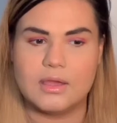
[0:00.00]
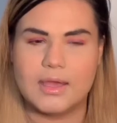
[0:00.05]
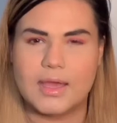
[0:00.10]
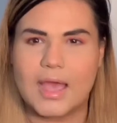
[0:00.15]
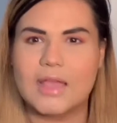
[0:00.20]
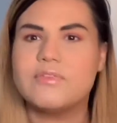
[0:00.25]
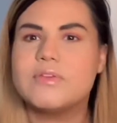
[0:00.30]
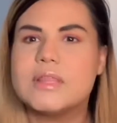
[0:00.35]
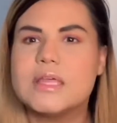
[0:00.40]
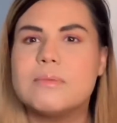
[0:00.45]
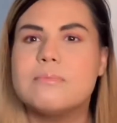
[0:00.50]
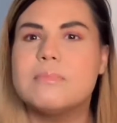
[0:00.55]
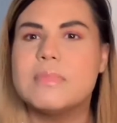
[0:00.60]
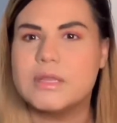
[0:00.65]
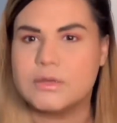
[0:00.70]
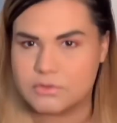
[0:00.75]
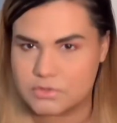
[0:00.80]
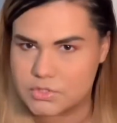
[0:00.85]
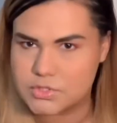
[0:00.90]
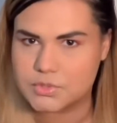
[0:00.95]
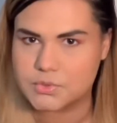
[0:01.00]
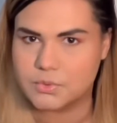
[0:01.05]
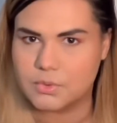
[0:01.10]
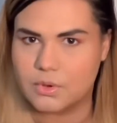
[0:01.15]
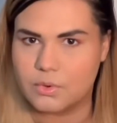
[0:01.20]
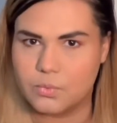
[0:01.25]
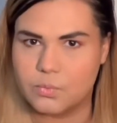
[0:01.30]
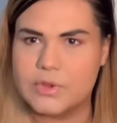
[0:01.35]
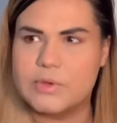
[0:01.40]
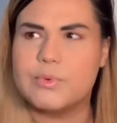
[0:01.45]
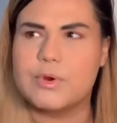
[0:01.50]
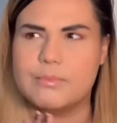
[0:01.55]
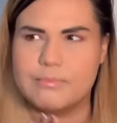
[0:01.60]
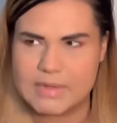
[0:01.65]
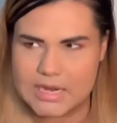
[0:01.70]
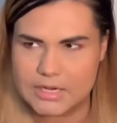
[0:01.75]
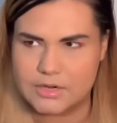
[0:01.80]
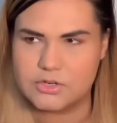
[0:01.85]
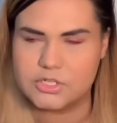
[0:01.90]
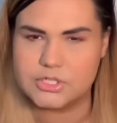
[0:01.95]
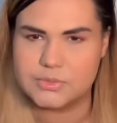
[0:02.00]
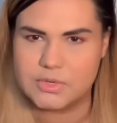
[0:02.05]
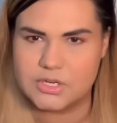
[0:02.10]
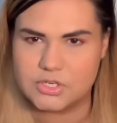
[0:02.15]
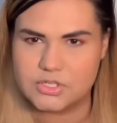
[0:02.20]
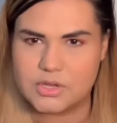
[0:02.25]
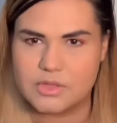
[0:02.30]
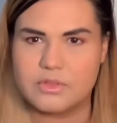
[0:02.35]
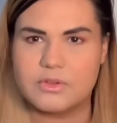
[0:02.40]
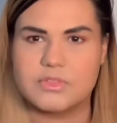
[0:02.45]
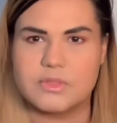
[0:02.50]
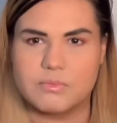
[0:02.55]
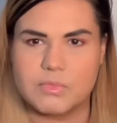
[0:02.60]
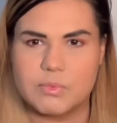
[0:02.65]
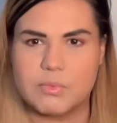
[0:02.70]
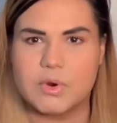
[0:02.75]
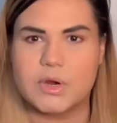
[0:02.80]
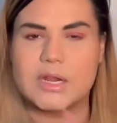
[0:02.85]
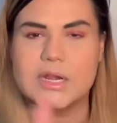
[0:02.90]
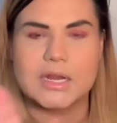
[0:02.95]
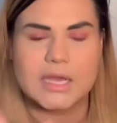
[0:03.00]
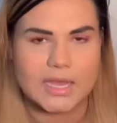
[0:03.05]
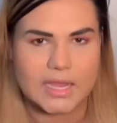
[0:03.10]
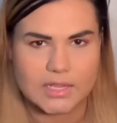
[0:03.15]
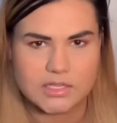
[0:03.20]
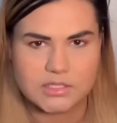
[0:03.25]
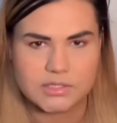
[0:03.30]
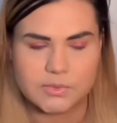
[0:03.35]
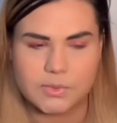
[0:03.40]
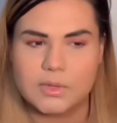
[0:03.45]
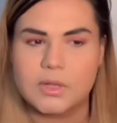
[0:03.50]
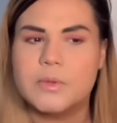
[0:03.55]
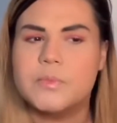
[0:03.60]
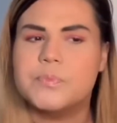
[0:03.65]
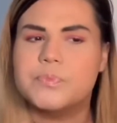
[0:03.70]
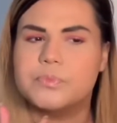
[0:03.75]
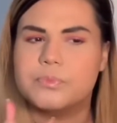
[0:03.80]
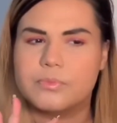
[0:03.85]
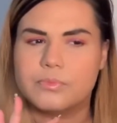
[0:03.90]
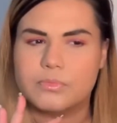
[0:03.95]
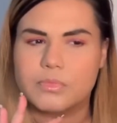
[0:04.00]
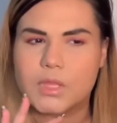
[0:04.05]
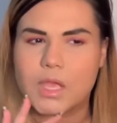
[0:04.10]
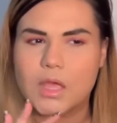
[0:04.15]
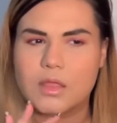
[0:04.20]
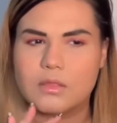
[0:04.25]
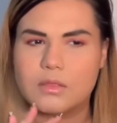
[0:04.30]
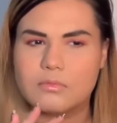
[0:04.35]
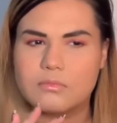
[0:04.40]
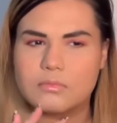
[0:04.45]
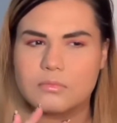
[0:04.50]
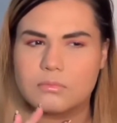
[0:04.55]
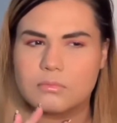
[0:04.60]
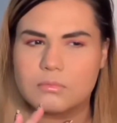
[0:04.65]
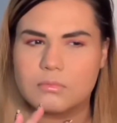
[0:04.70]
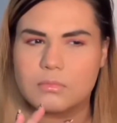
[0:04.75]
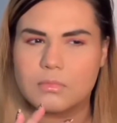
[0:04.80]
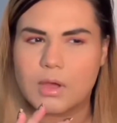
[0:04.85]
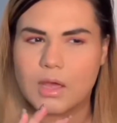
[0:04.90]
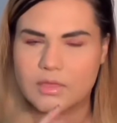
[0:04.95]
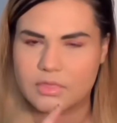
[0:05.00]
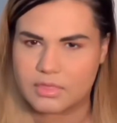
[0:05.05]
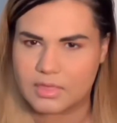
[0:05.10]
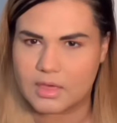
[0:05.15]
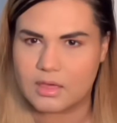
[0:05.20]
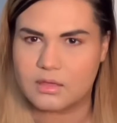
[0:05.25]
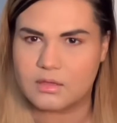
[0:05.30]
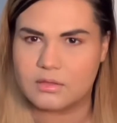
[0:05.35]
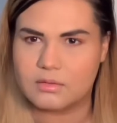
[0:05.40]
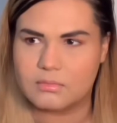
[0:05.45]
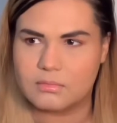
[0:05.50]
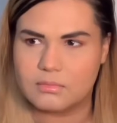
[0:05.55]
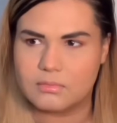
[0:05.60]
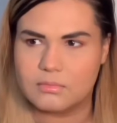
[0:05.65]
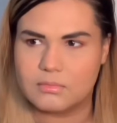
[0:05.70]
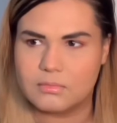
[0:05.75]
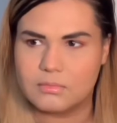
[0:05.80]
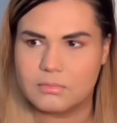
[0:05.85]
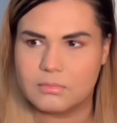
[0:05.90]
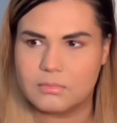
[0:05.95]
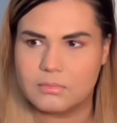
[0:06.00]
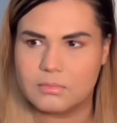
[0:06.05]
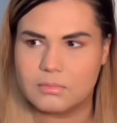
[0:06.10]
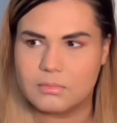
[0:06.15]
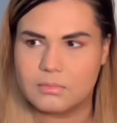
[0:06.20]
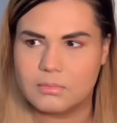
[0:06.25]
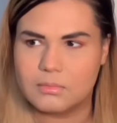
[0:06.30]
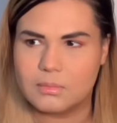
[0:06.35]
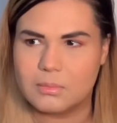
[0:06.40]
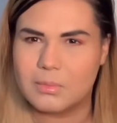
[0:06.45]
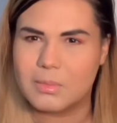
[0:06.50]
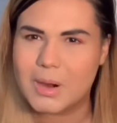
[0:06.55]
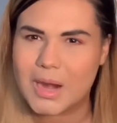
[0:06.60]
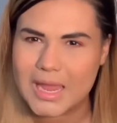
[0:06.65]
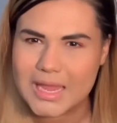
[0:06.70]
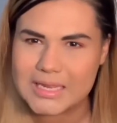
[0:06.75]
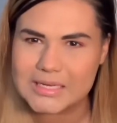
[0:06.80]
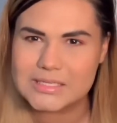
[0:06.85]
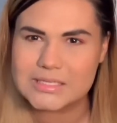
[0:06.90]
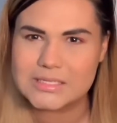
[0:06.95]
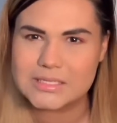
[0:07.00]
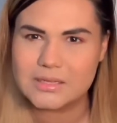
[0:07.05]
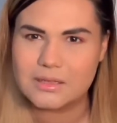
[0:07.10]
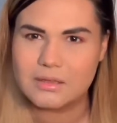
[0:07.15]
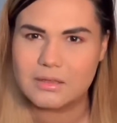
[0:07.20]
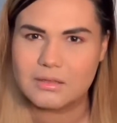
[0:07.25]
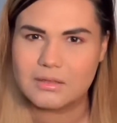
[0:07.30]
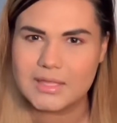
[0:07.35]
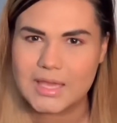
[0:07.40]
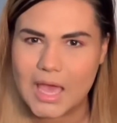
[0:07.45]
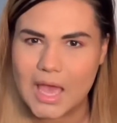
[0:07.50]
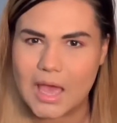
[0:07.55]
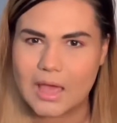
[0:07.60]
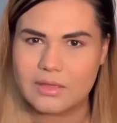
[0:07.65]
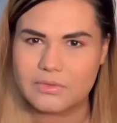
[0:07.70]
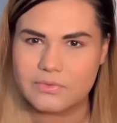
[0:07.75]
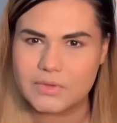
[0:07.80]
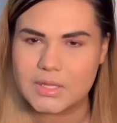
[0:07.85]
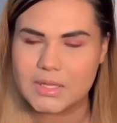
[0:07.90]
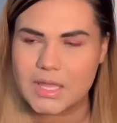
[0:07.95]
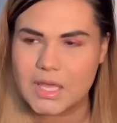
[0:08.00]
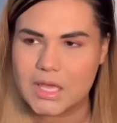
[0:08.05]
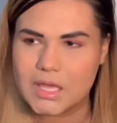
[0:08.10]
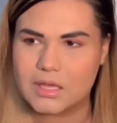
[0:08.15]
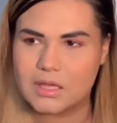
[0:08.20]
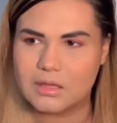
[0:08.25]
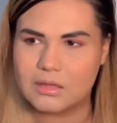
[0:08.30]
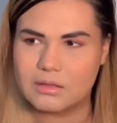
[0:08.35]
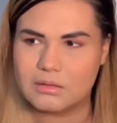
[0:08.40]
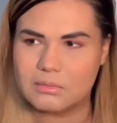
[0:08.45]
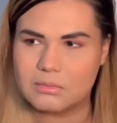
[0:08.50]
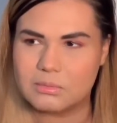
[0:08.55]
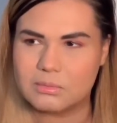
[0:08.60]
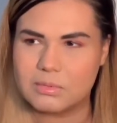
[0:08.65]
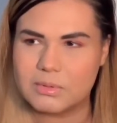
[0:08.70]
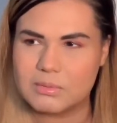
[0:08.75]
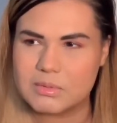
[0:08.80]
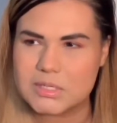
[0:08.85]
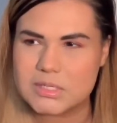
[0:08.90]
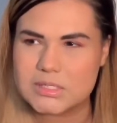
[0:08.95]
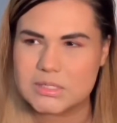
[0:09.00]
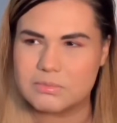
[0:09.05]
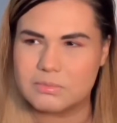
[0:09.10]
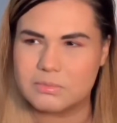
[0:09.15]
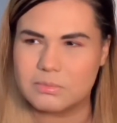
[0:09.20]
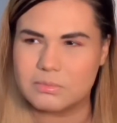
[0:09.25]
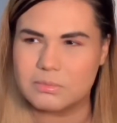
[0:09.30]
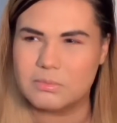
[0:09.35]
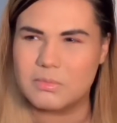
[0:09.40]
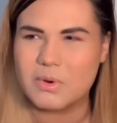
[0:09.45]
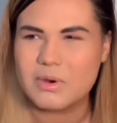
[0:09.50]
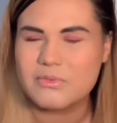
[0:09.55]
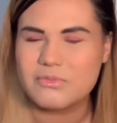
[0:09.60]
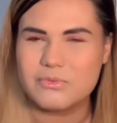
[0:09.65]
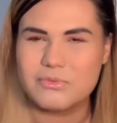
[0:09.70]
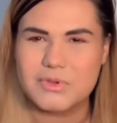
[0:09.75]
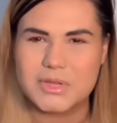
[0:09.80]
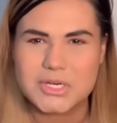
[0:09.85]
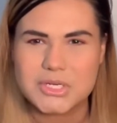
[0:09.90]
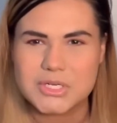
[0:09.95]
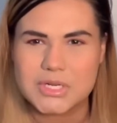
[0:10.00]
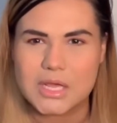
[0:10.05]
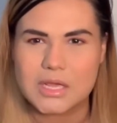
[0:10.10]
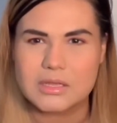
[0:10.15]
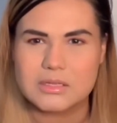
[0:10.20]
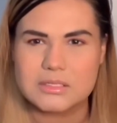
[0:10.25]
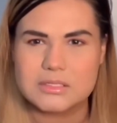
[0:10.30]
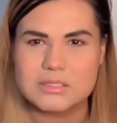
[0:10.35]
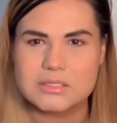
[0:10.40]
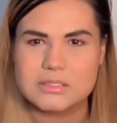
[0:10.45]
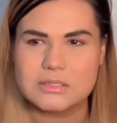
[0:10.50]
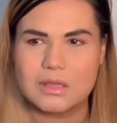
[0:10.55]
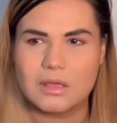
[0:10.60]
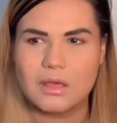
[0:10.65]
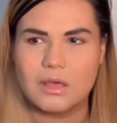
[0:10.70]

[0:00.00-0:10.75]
I feel like middle school, we were meaner to each other than we were in high school. I think. Right? Yeah, I feel like we were just more vicious.